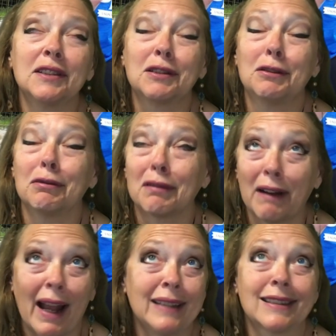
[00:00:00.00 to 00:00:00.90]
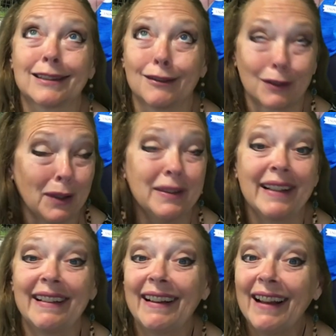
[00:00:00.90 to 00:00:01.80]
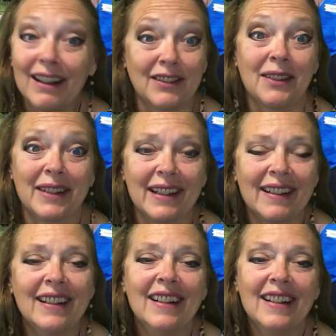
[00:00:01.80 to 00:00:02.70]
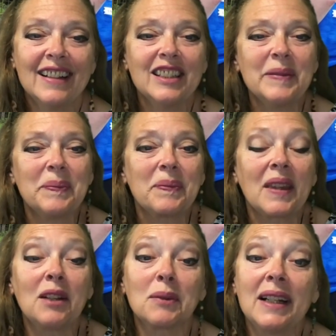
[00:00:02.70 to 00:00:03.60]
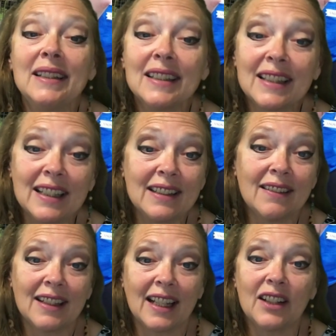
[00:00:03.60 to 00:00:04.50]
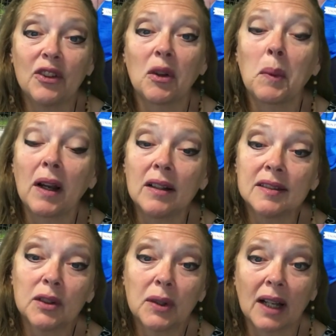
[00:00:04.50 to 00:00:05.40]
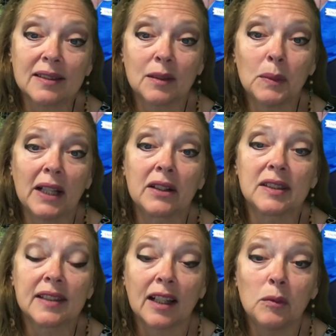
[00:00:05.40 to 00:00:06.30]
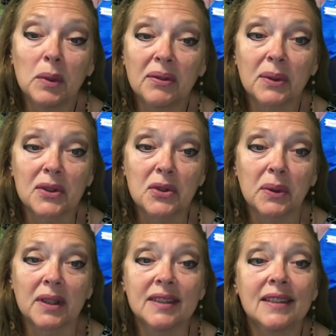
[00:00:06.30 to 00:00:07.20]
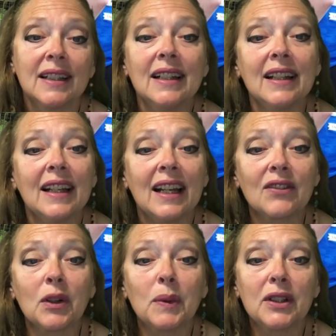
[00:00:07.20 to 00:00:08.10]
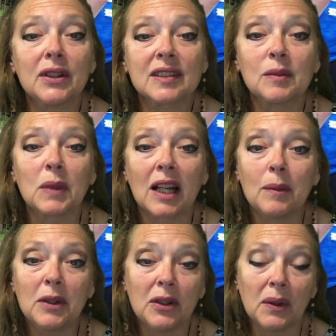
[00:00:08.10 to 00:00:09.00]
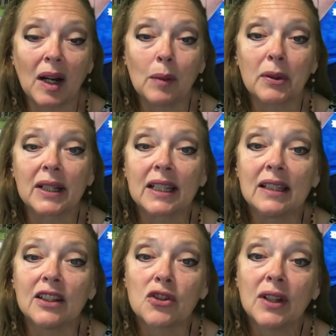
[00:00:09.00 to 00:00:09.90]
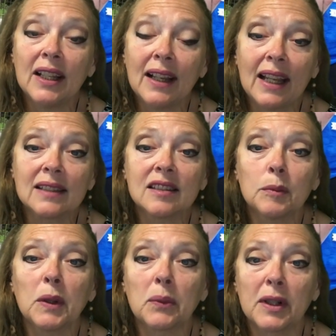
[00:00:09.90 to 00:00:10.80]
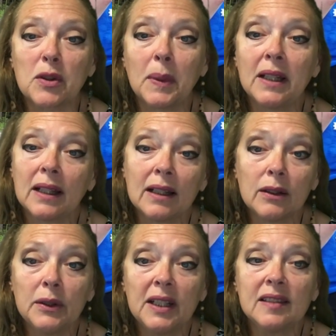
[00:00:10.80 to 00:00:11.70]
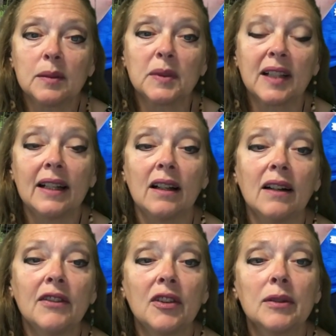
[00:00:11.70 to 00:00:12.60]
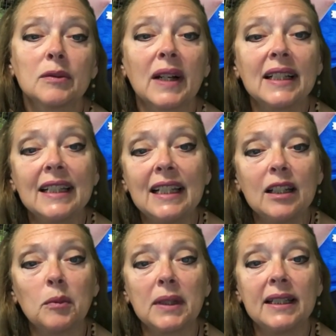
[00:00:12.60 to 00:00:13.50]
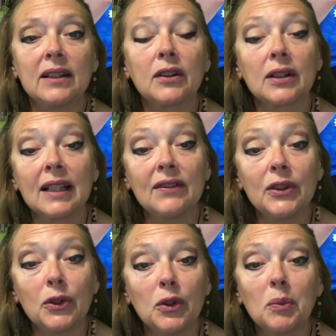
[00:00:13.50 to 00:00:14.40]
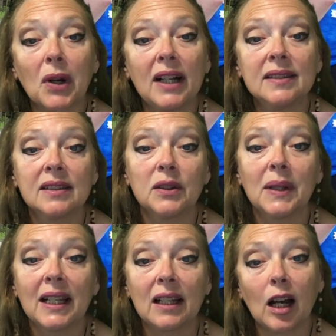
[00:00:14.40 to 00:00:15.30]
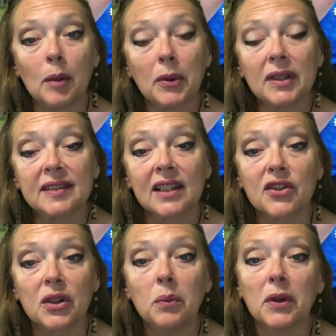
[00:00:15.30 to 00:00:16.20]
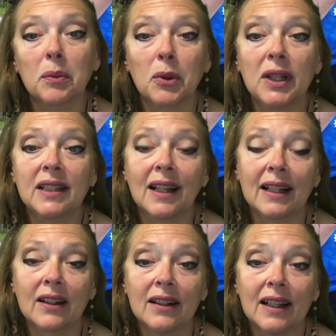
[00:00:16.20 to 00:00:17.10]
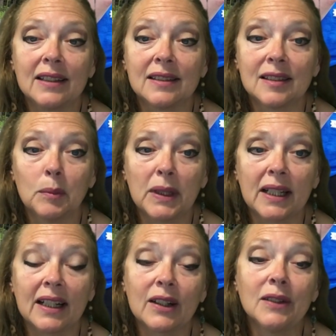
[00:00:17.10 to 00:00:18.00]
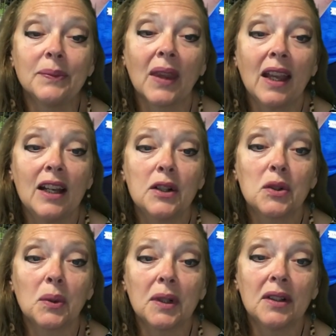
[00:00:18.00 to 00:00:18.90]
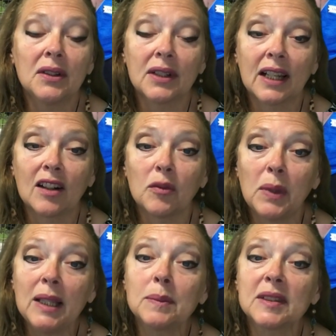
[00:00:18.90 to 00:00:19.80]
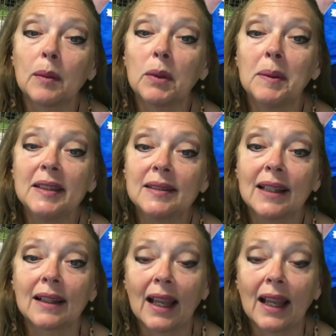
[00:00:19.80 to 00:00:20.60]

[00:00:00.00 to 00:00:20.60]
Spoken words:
grass growing everywhere. It rained at the end of the day, so we also got some letters done before chores. Everyone took some time to do operant conditioning and some enrichment, including some sign-offs. Riley completed her level 2 prize doing an operant session with Priya Tiger and Simba Tiger. Jordan took care of PM supplements, and